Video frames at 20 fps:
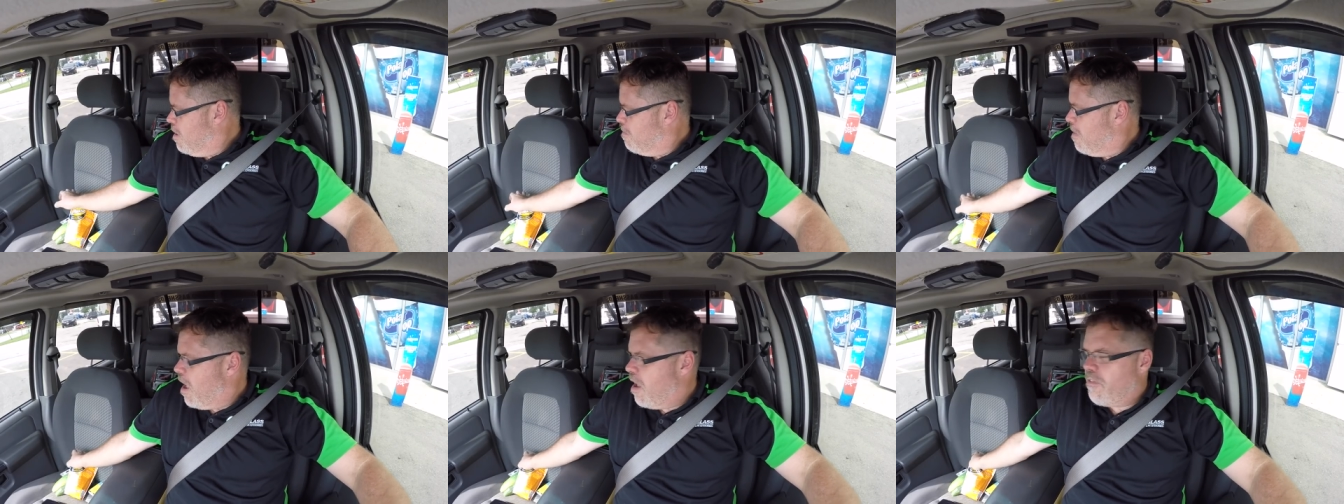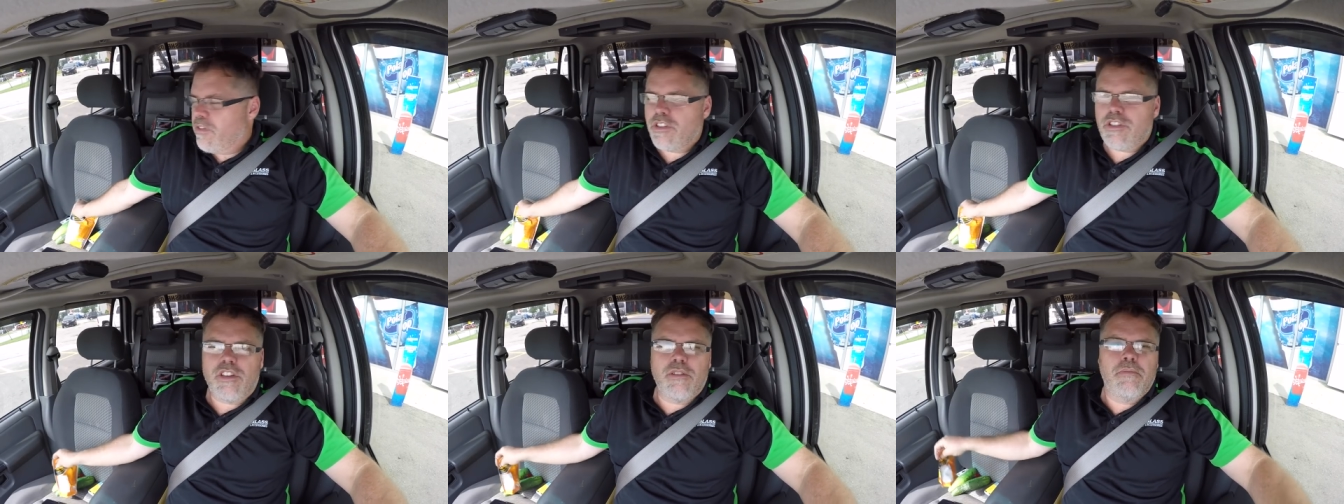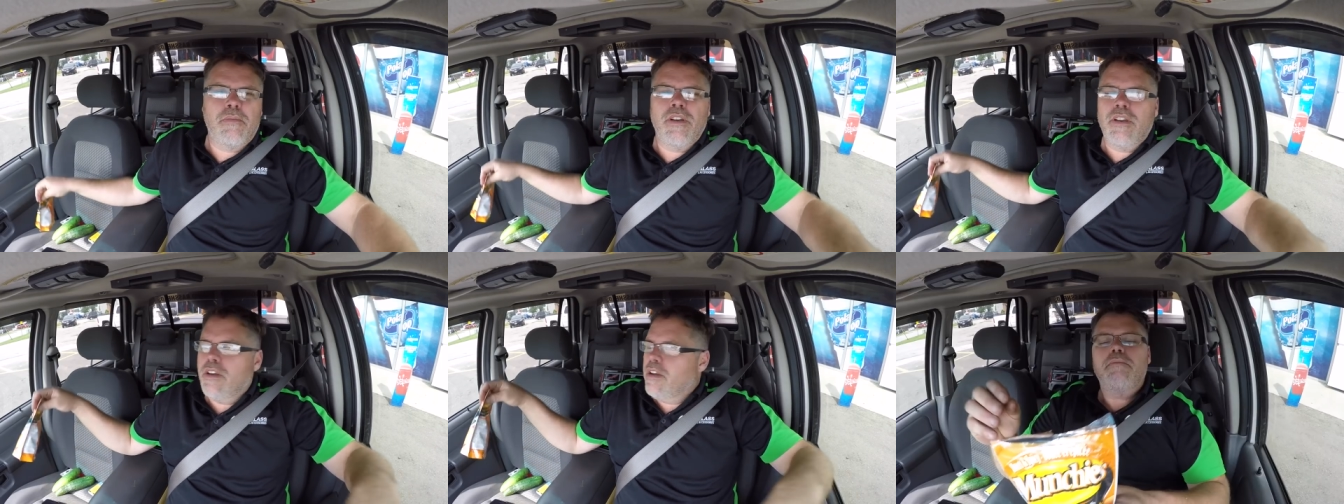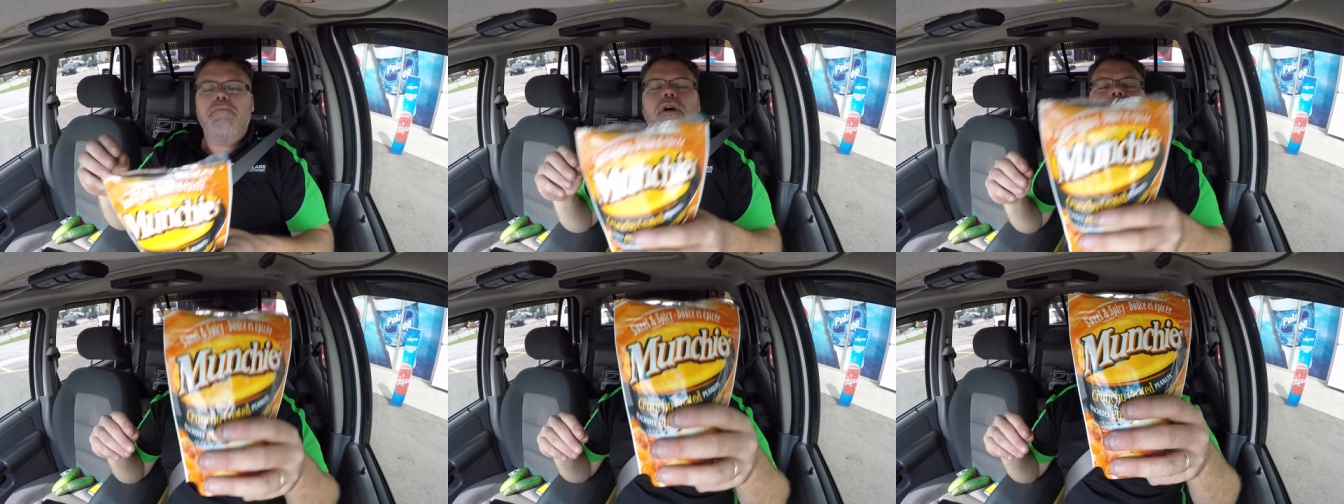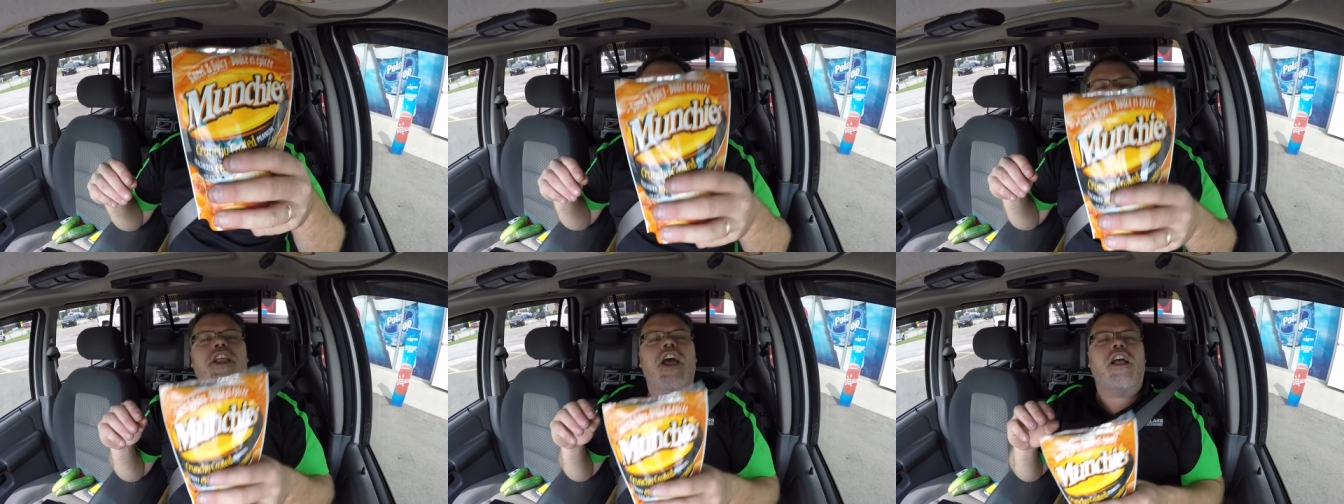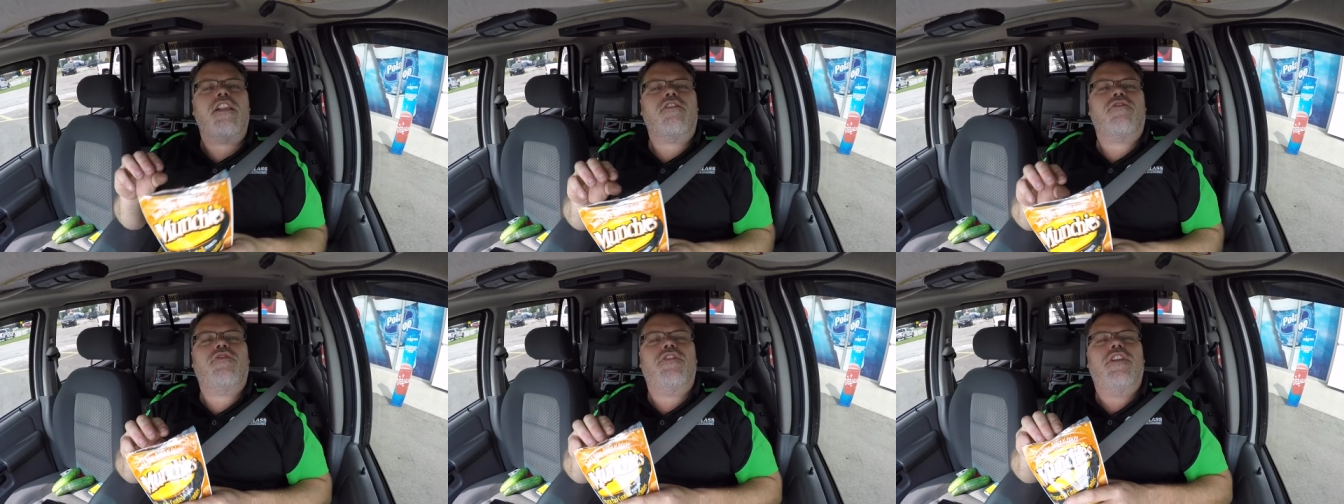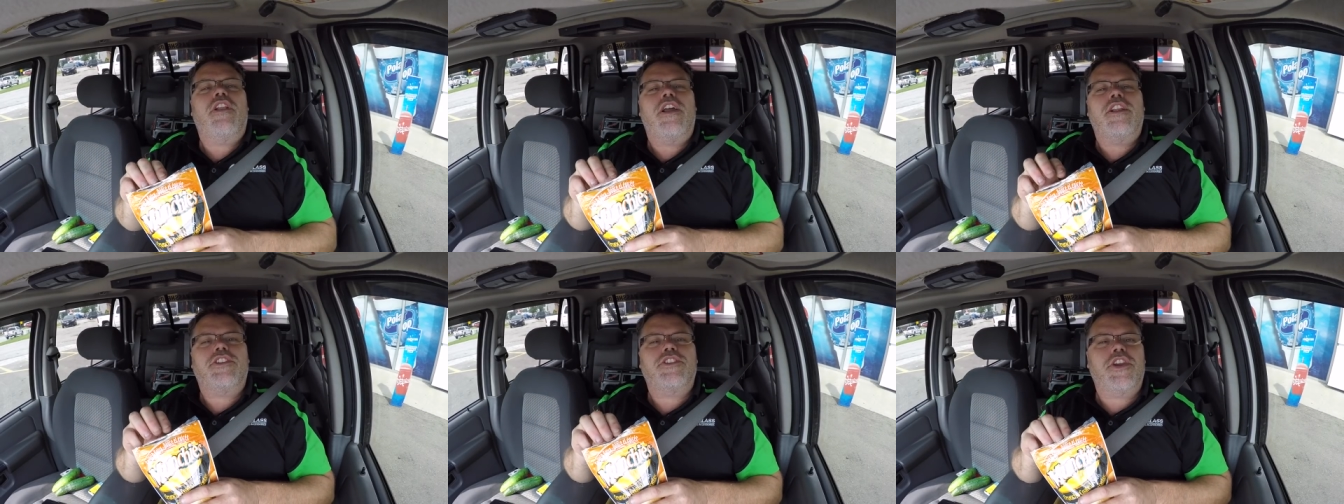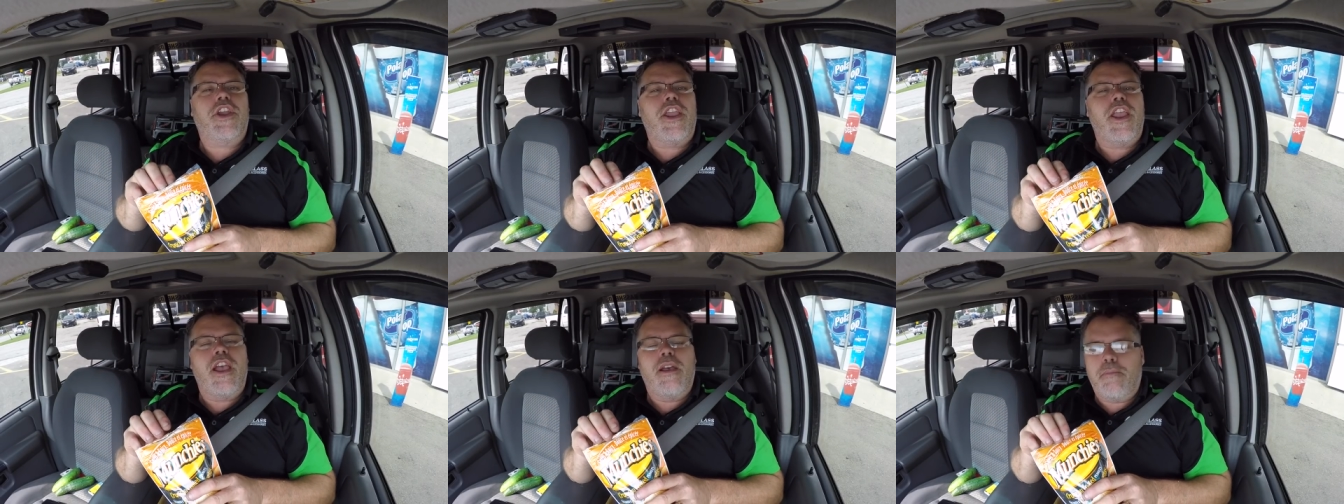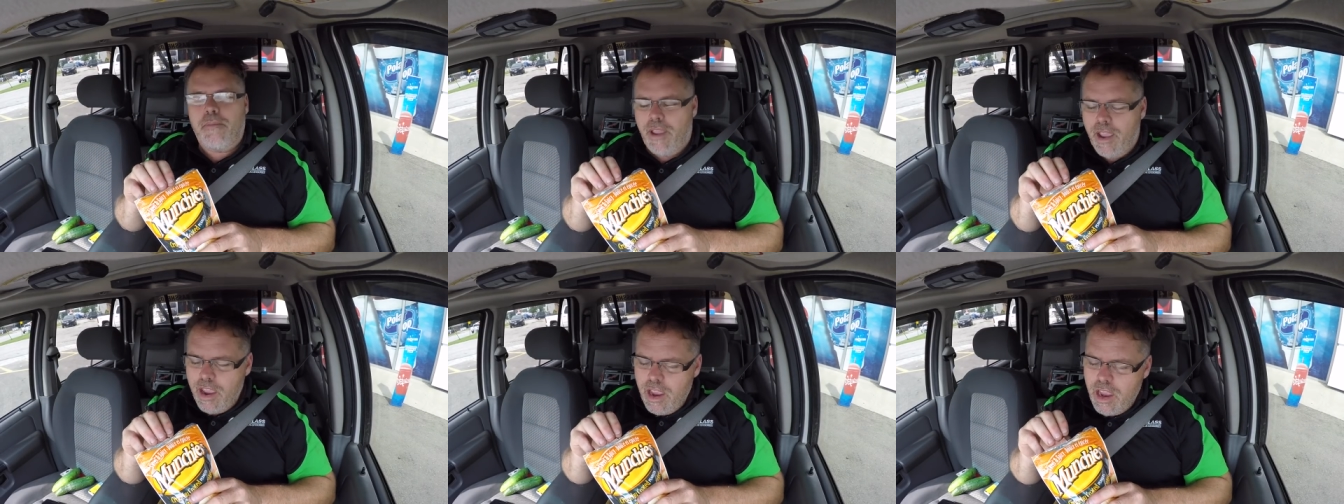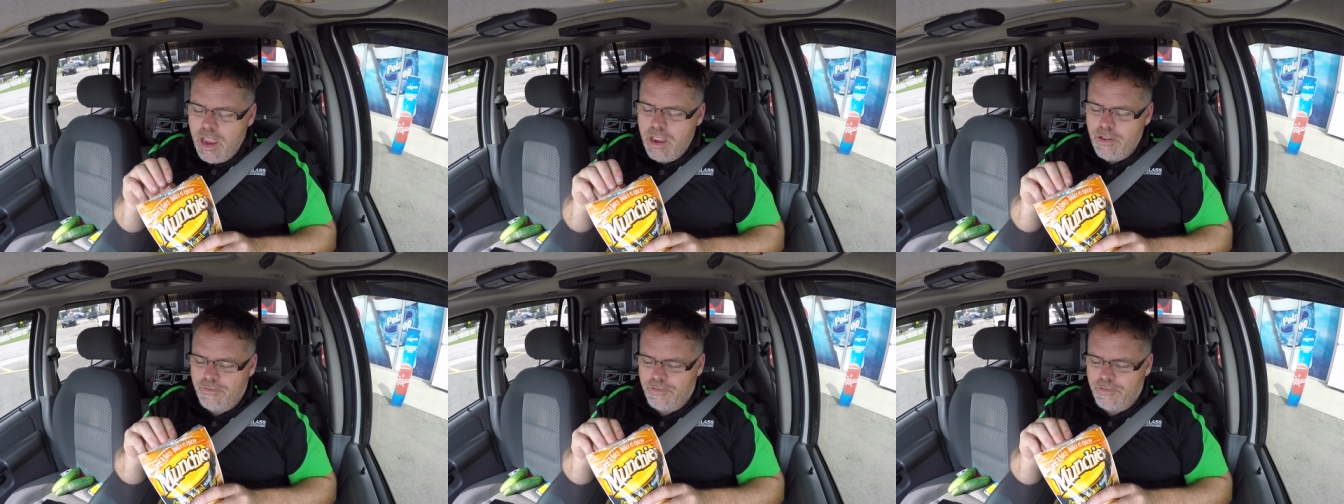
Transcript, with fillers: Having some munchy nuts for lunch, I am, eh?